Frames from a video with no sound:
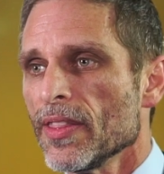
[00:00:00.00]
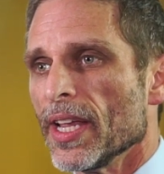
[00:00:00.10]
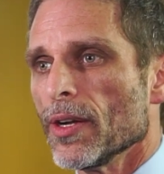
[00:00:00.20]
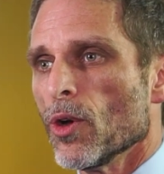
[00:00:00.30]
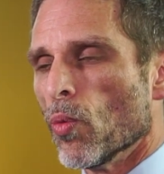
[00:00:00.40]

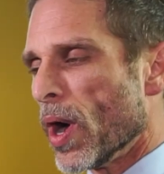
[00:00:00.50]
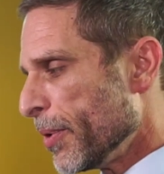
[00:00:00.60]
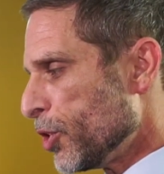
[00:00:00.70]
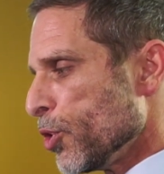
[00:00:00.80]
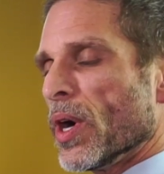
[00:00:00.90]
then why
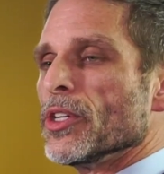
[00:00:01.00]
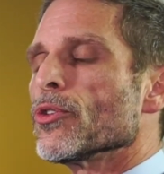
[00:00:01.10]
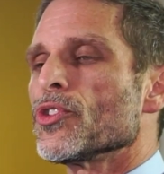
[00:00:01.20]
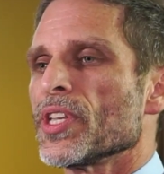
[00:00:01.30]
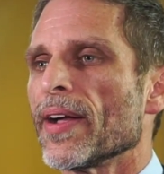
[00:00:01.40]
would you want
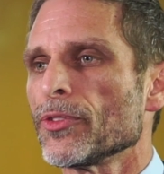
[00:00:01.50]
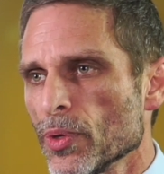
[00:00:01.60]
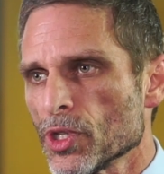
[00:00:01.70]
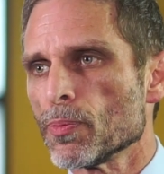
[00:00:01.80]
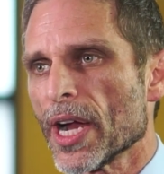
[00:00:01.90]
your staff
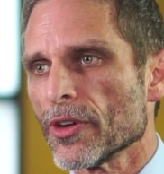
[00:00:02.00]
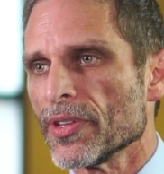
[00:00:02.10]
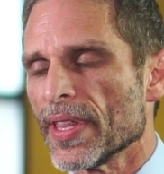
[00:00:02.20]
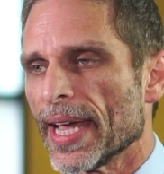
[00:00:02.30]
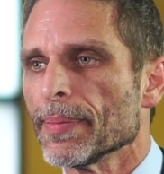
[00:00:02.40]
to aspire
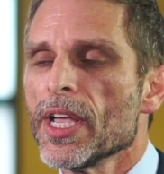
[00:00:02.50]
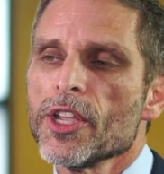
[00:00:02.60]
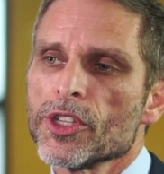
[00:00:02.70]
to that?